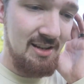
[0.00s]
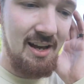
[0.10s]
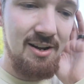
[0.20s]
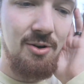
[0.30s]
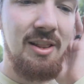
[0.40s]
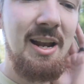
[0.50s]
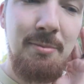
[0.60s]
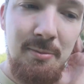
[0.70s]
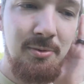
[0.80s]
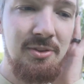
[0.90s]
I know a lot of
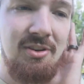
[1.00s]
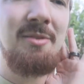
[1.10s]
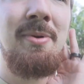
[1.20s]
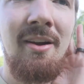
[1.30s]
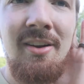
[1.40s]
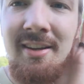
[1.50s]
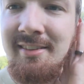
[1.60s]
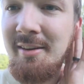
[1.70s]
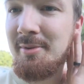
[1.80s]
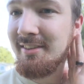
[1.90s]
people with Great Pyrenees,
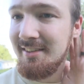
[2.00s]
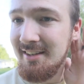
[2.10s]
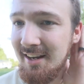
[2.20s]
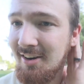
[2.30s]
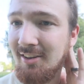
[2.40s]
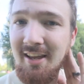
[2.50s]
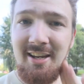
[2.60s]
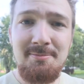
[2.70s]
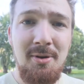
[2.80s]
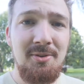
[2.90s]
I've been seeing on our
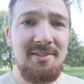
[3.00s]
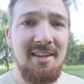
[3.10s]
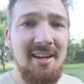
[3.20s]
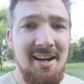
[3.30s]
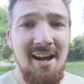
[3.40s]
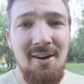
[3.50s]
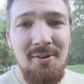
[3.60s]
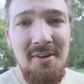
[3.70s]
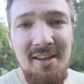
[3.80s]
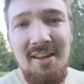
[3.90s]
last post, saying
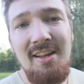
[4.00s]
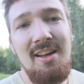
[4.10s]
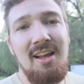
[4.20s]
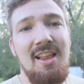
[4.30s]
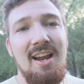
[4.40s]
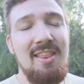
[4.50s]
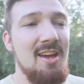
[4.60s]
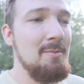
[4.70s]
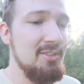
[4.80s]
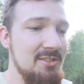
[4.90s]
how a lot of
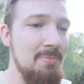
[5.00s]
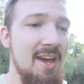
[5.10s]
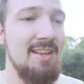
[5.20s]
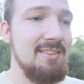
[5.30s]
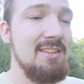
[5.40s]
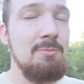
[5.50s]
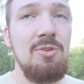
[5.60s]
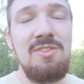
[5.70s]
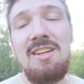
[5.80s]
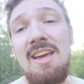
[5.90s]
them are spazzes and
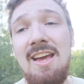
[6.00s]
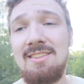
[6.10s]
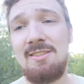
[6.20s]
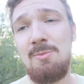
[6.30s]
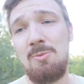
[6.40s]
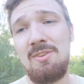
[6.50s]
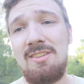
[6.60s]
moves, and he has his moments.